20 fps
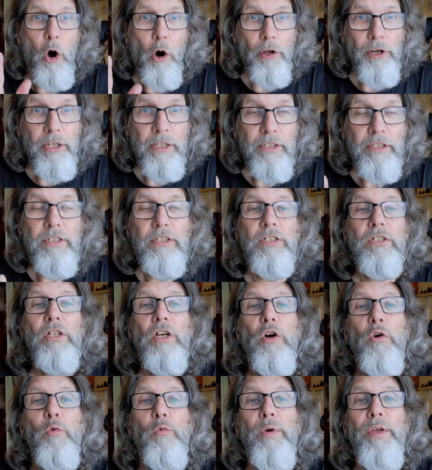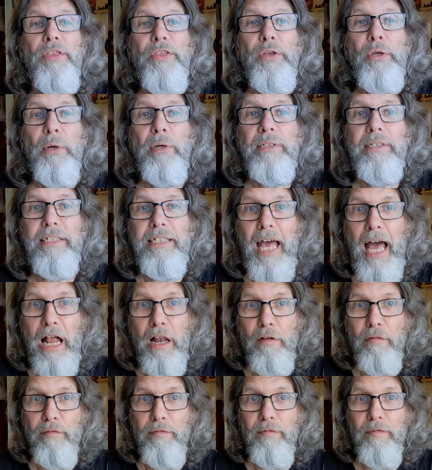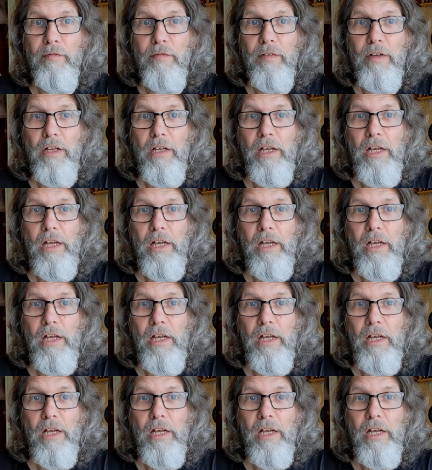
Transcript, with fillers: honest with yourself,